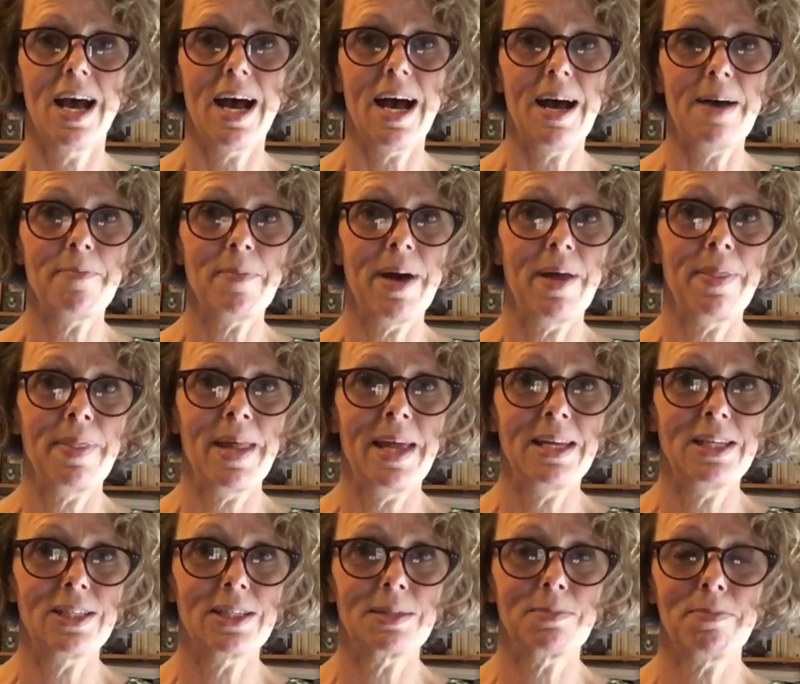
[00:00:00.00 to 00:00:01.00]
and
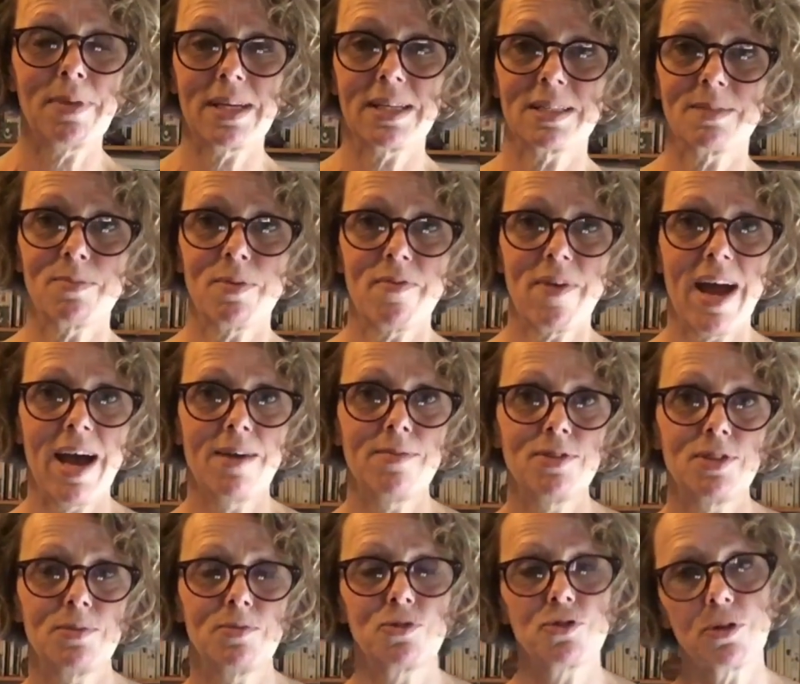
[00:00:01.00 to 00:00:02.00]
then just mix them
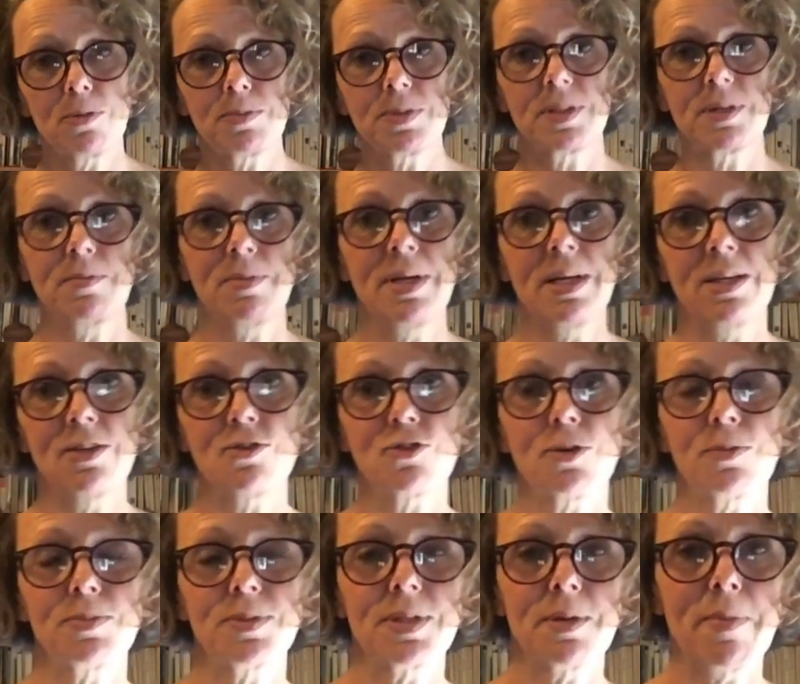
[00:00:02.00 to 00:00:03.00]
around and drop some in and
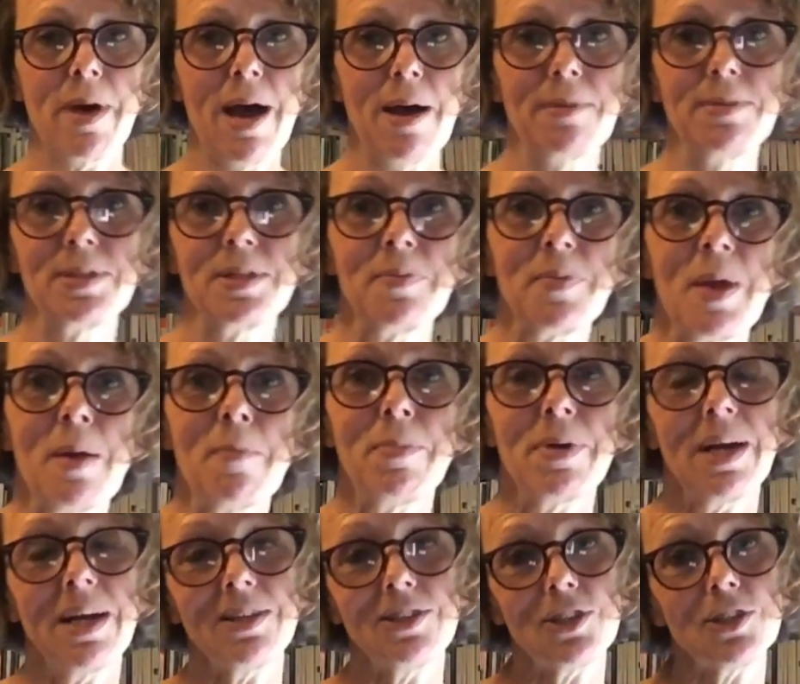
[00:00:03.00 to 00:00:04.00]
drop some out. But
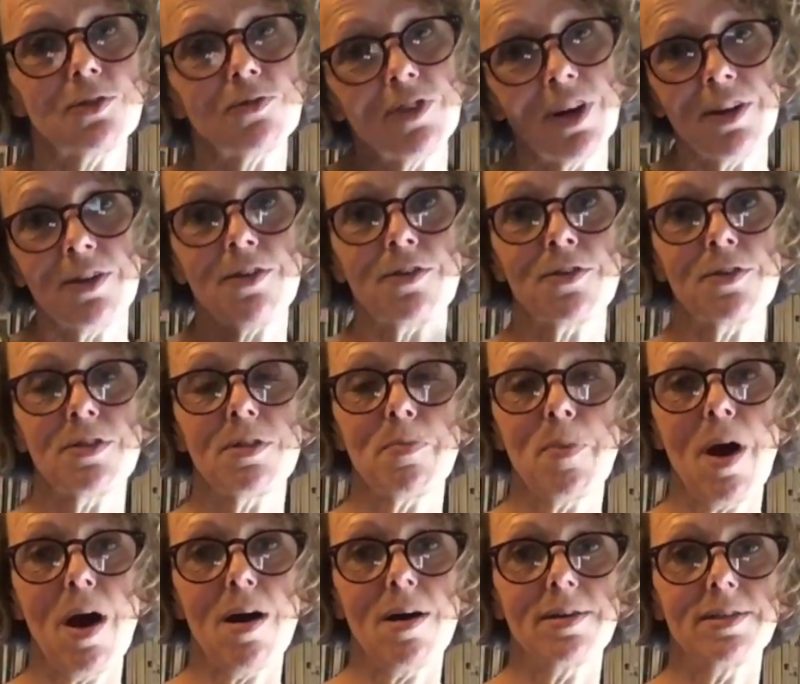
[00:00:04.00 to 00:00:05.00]
I'll just run through the
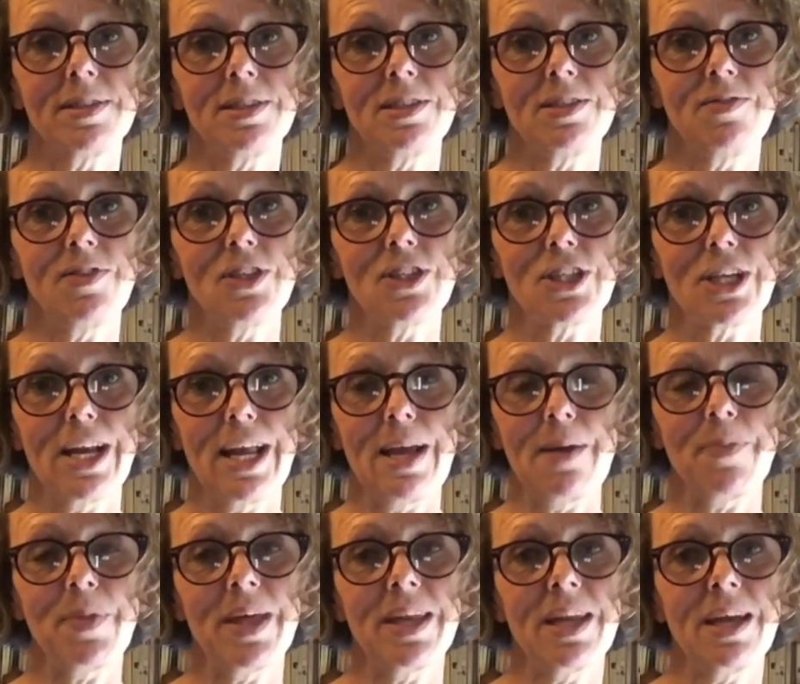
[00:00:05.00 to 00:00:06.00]
parts individually,
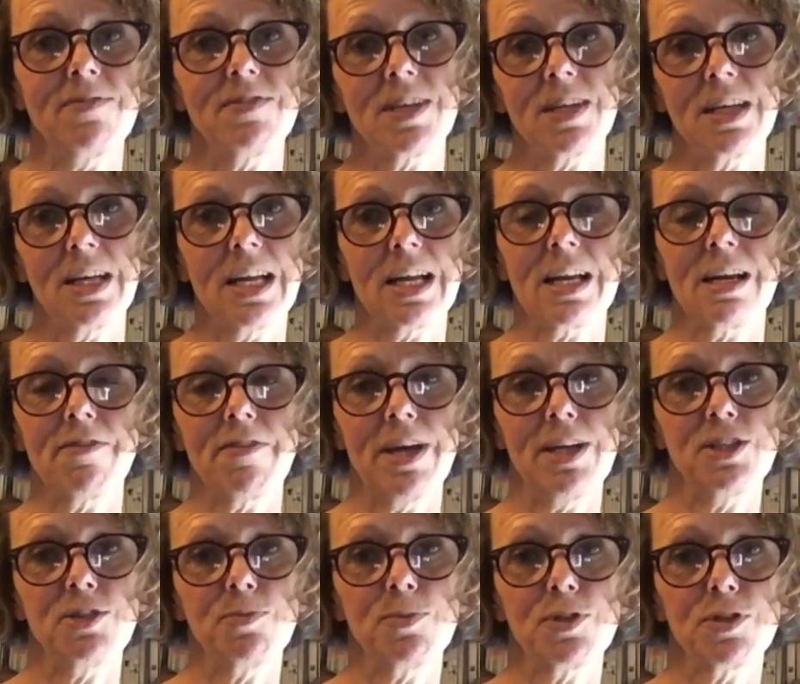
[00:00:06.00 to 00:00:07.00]
then I've done a little
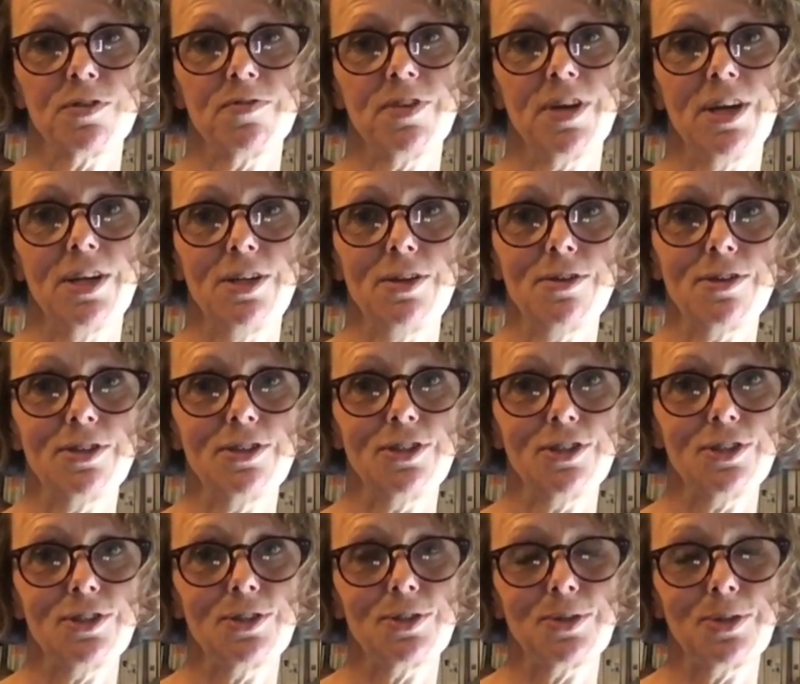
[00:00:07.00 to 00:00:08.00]
arrangement of it, and you can
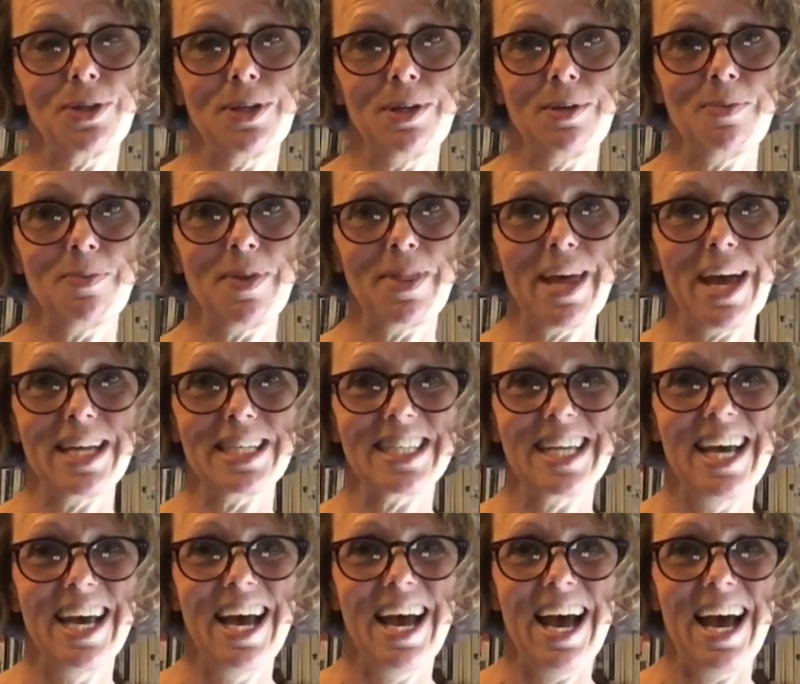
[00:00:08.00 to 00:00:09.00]
just join in with that.
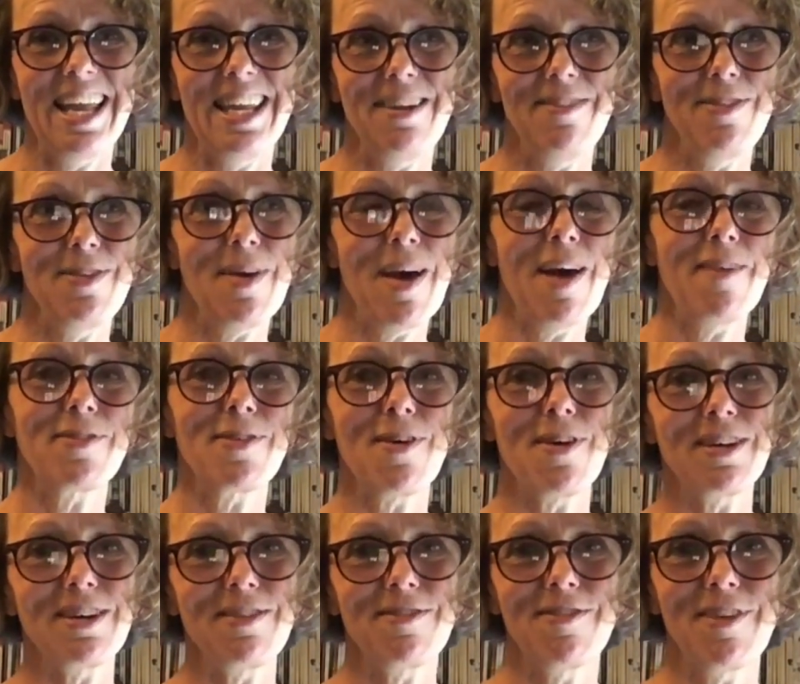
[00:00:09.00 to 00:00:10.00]
And if you have got any